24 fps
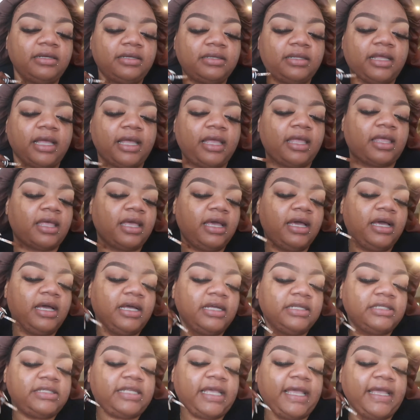Like,
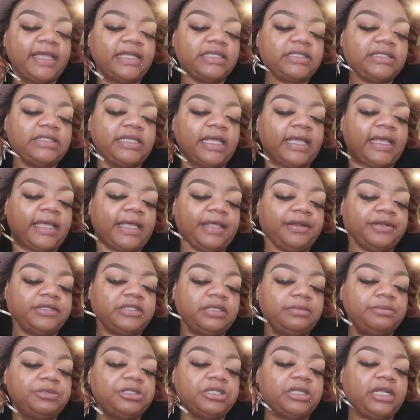tan sand or
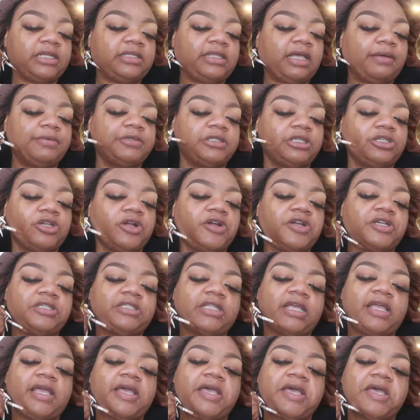some shit like that was the darkest
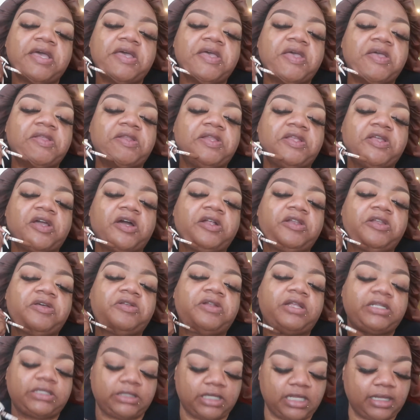they had, and y'all
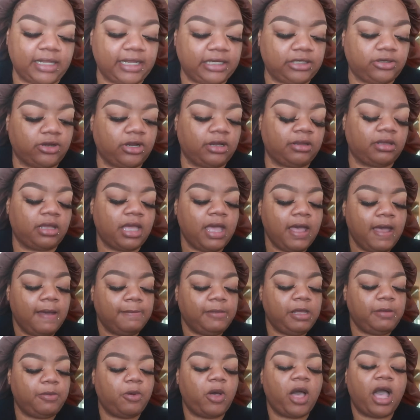know that's not like dark.
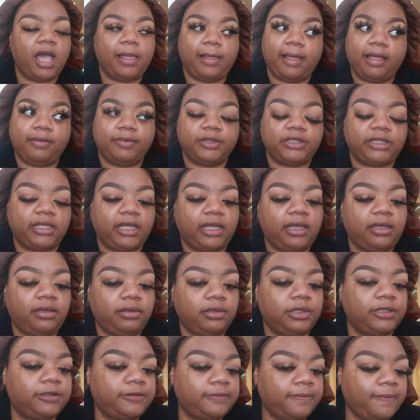People highlight with that,
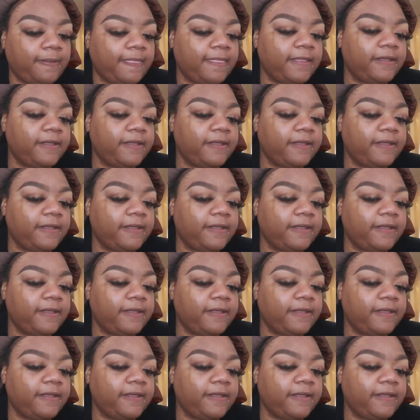you know?